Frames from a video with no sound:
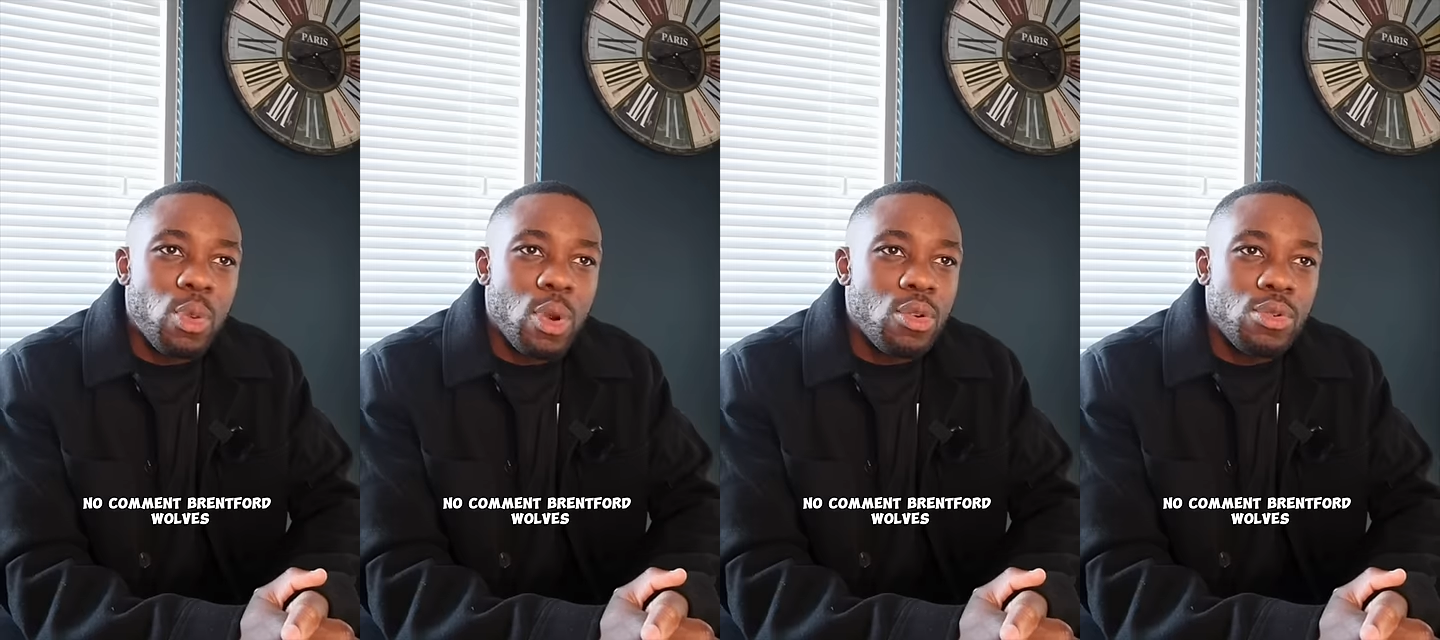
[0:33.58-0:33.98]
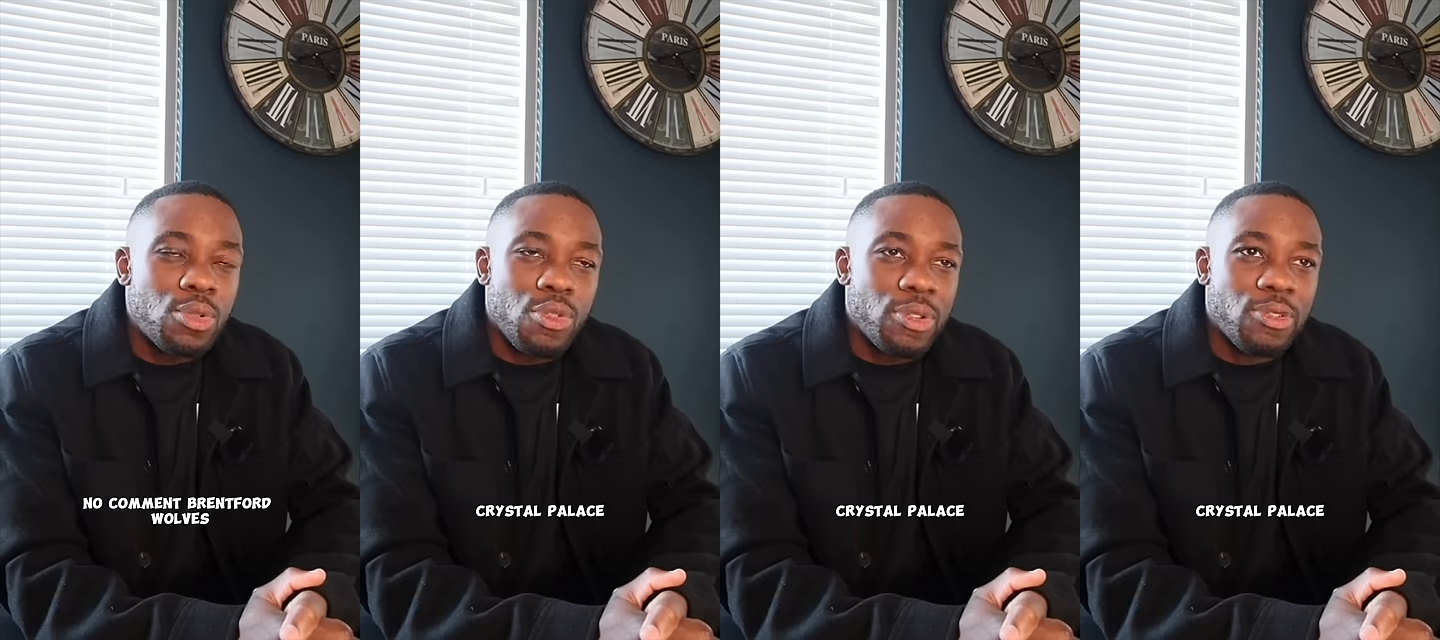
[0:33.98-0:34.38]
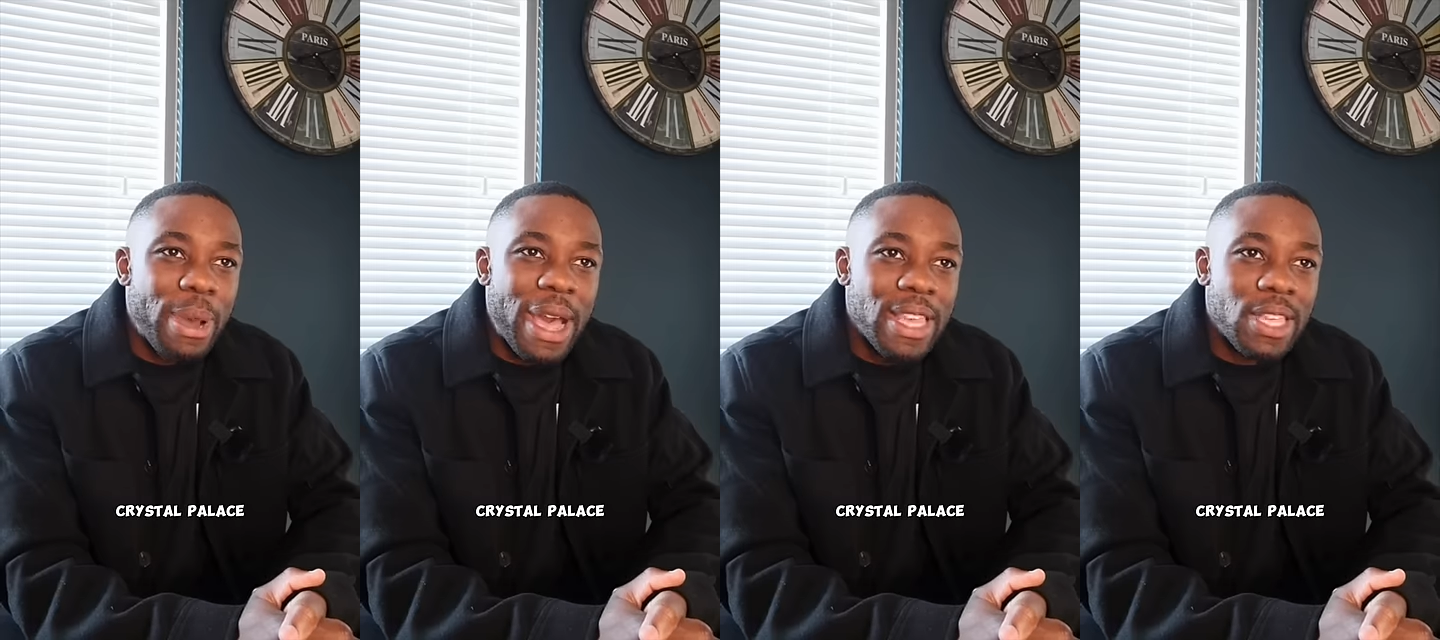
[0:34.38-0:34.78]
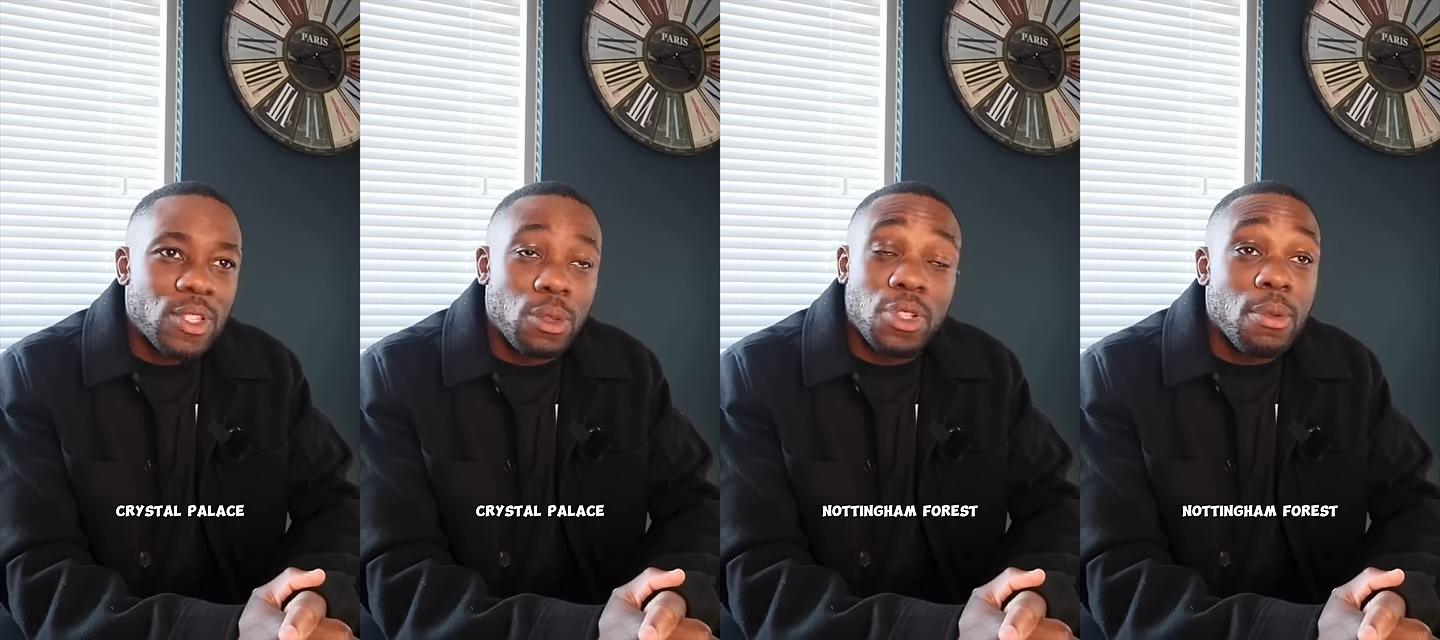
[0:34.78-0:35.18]
Wolves, Crystal
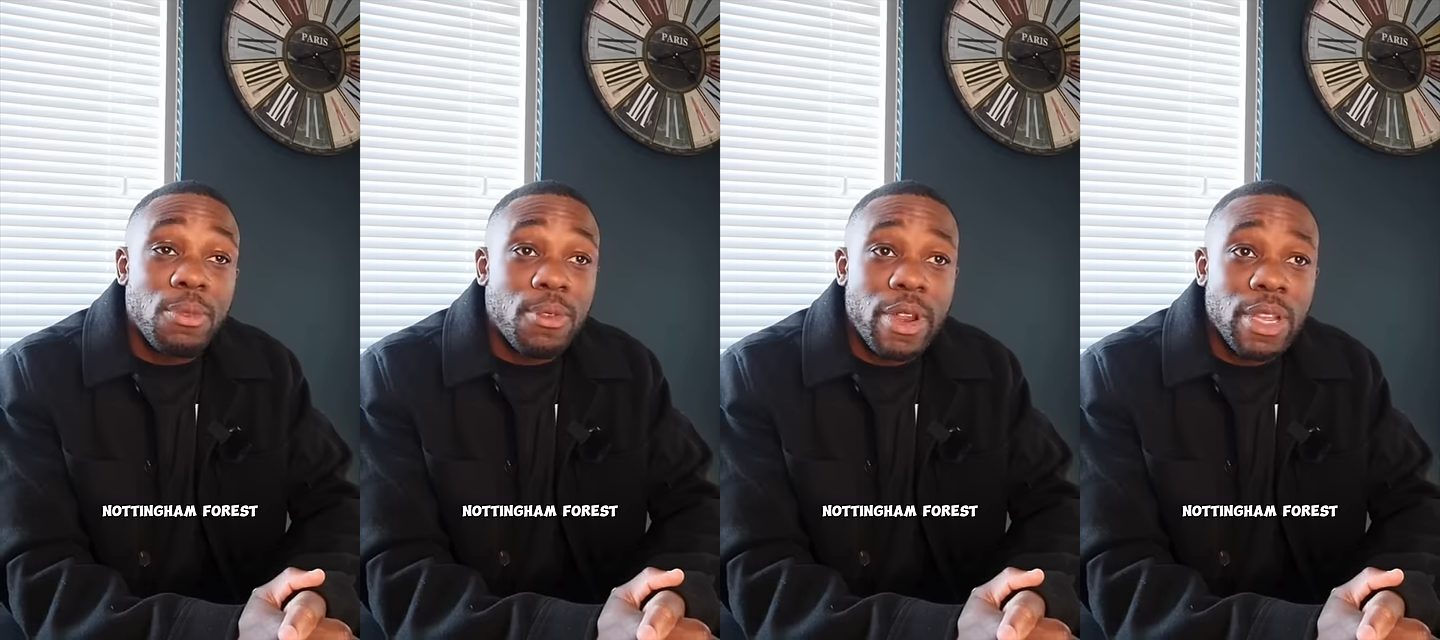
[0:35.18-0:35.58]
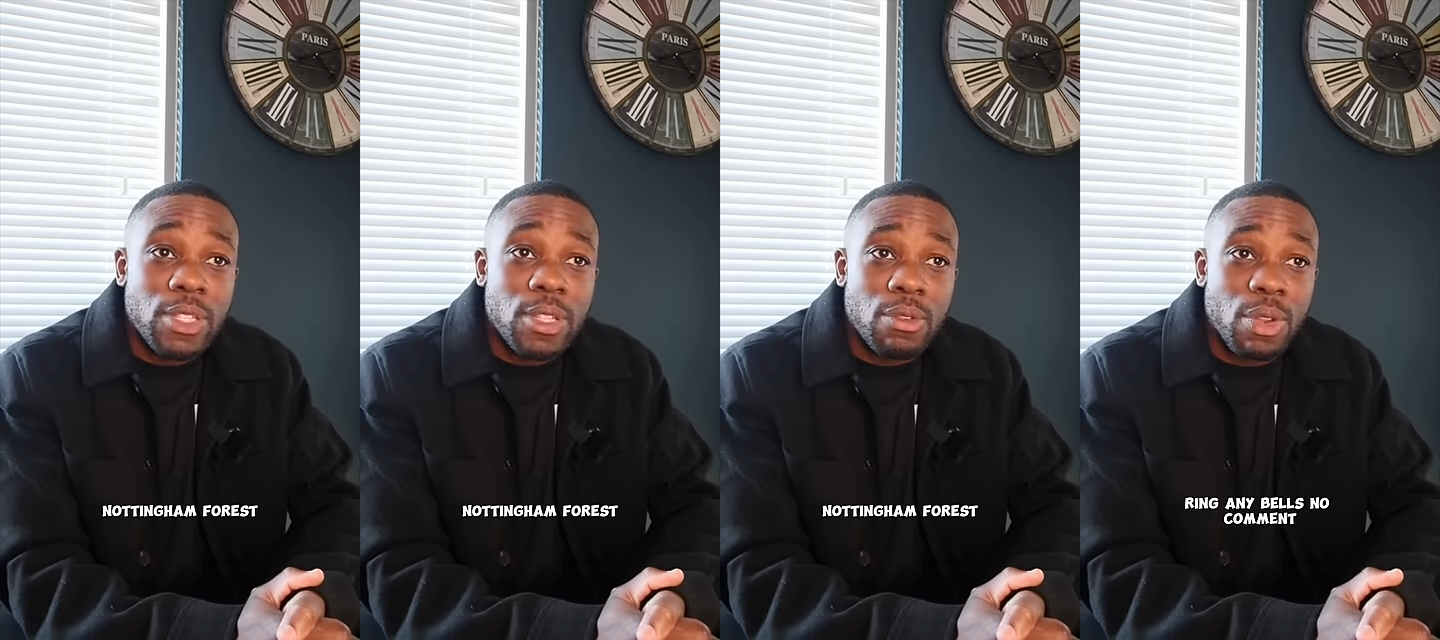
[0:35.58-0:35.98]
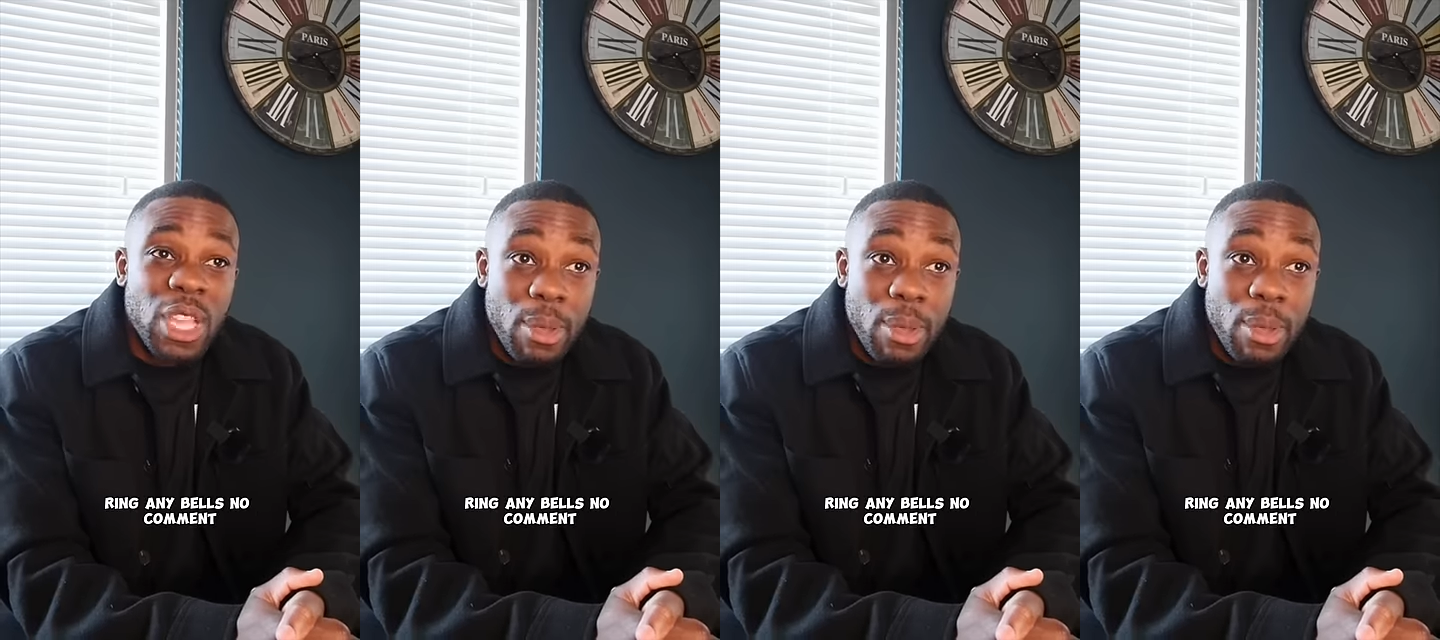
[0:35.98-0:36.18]
Palace, Nottingham Forest. Ring any